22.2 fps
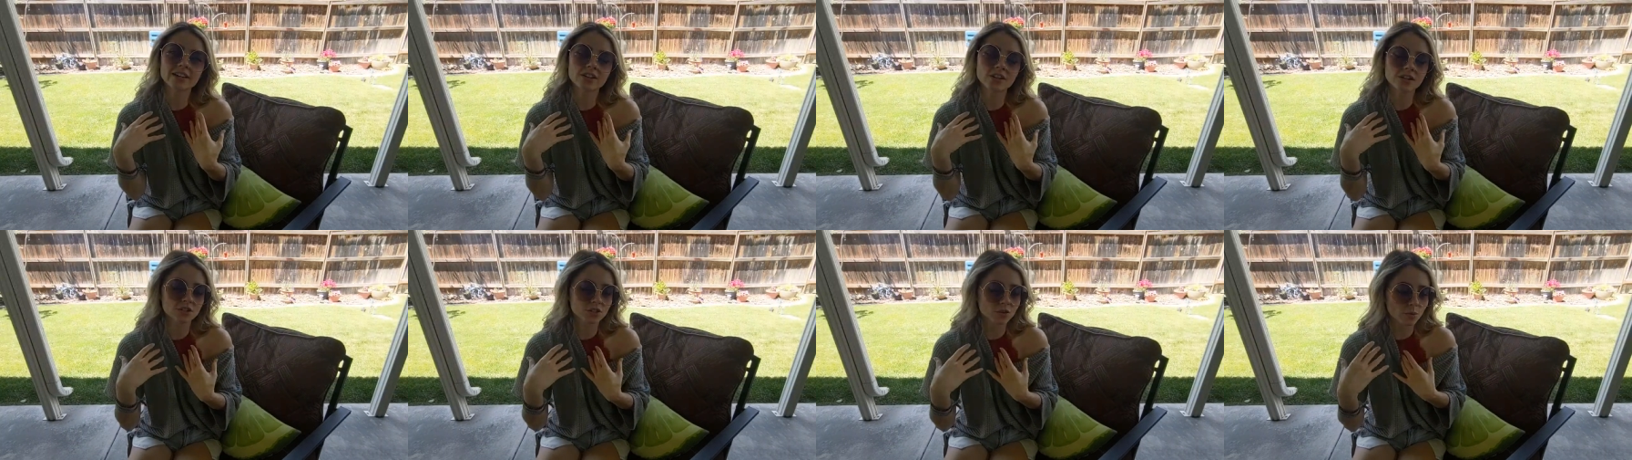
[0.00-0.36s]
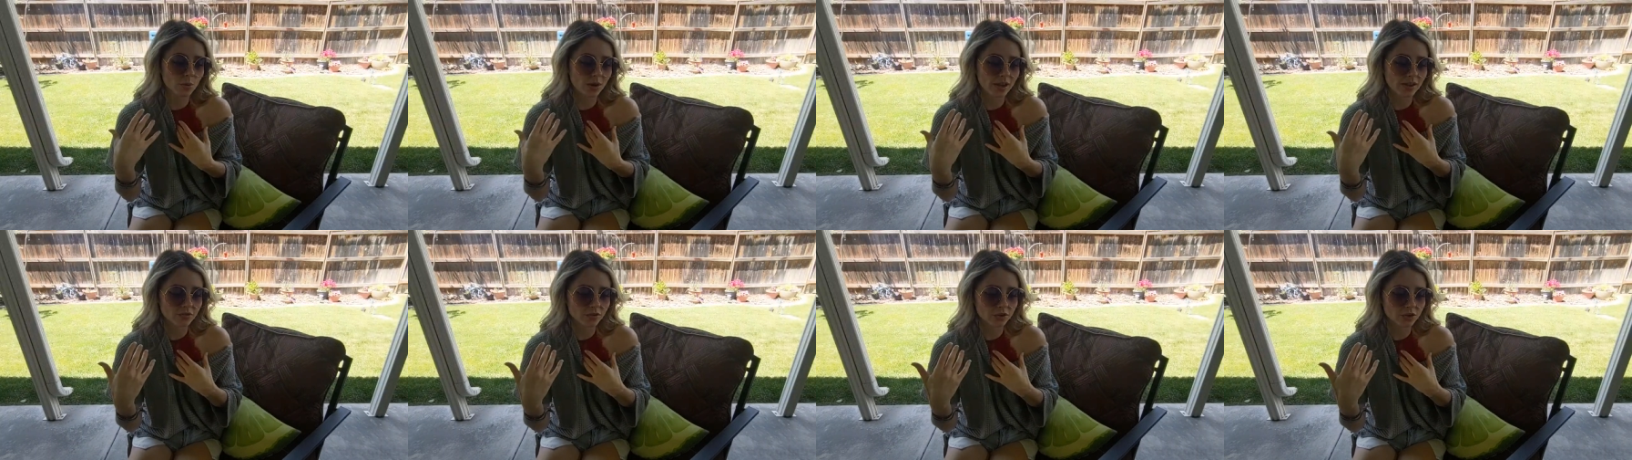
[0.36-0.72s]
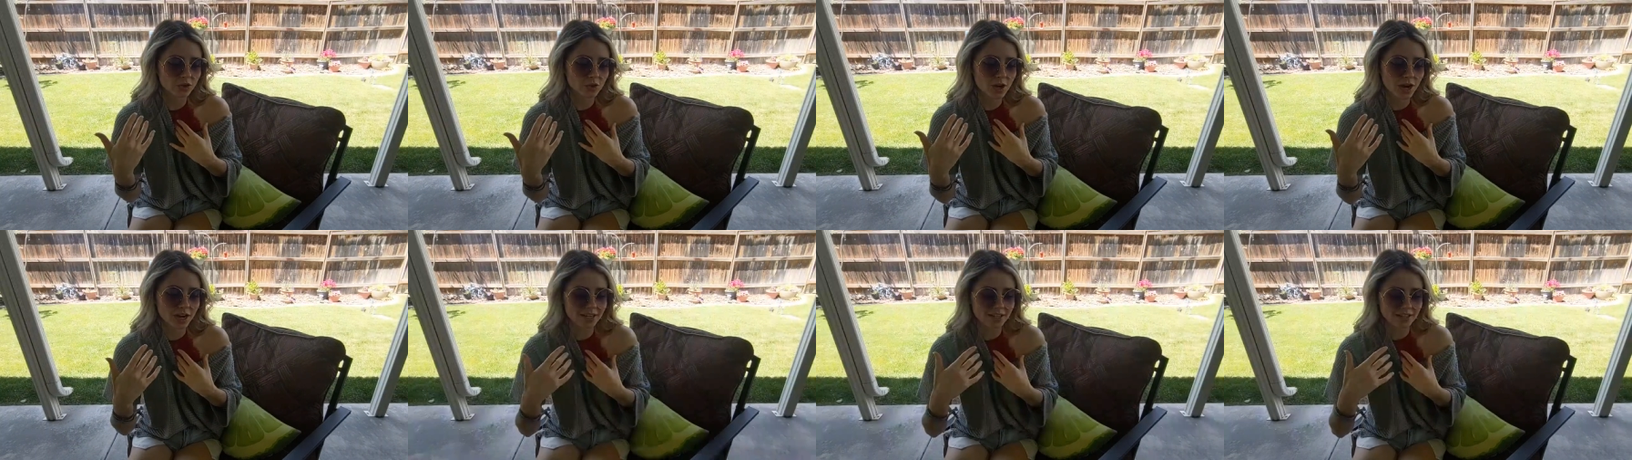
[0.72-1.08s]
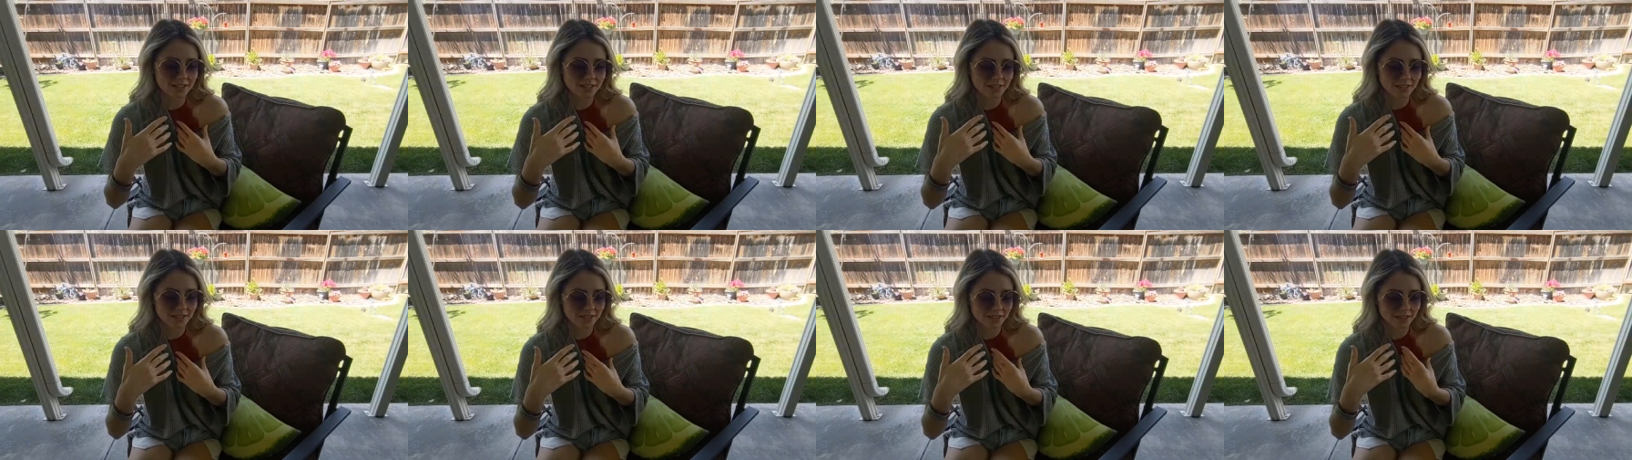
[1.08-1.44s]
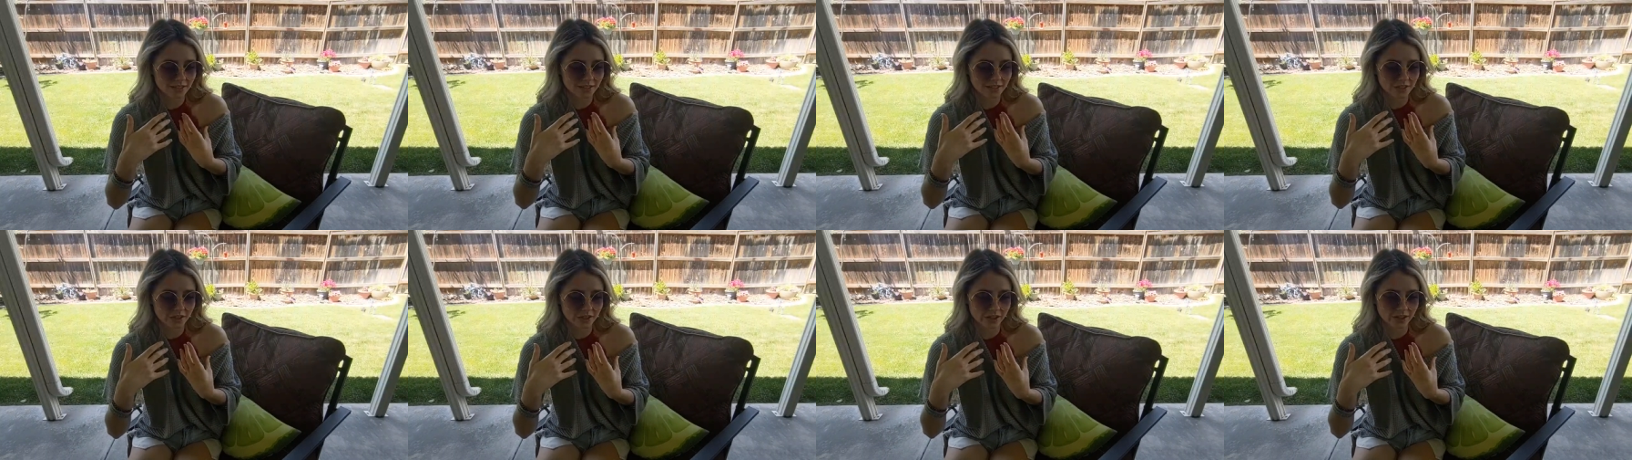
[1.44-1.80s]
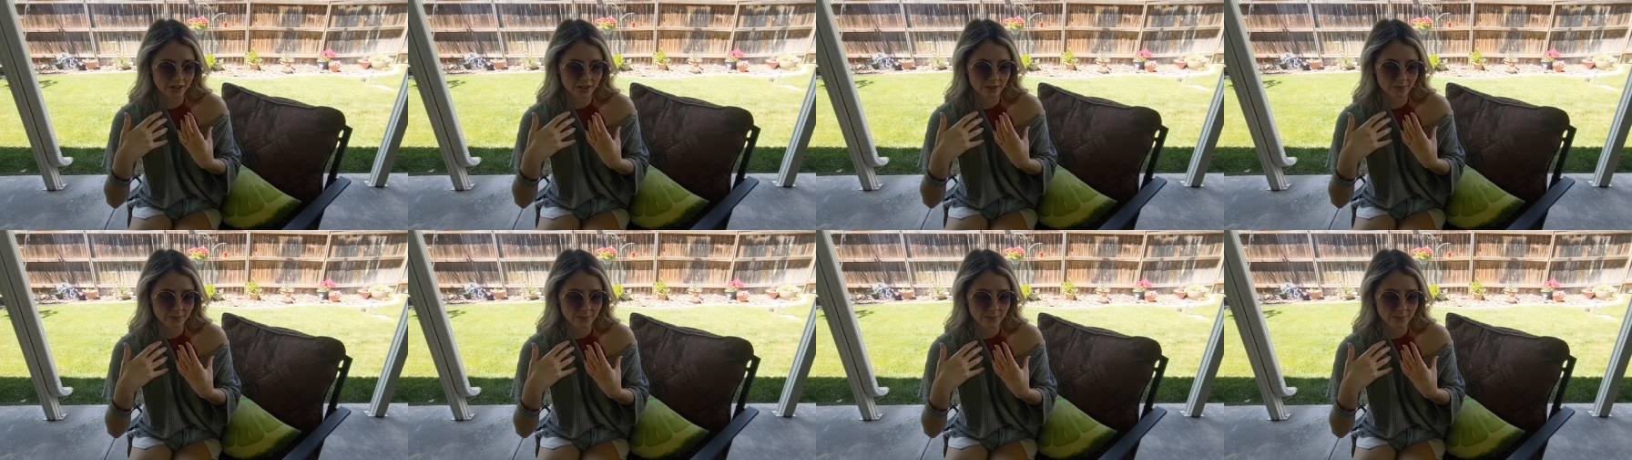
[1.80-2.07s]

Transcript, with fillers: just a way for you guys to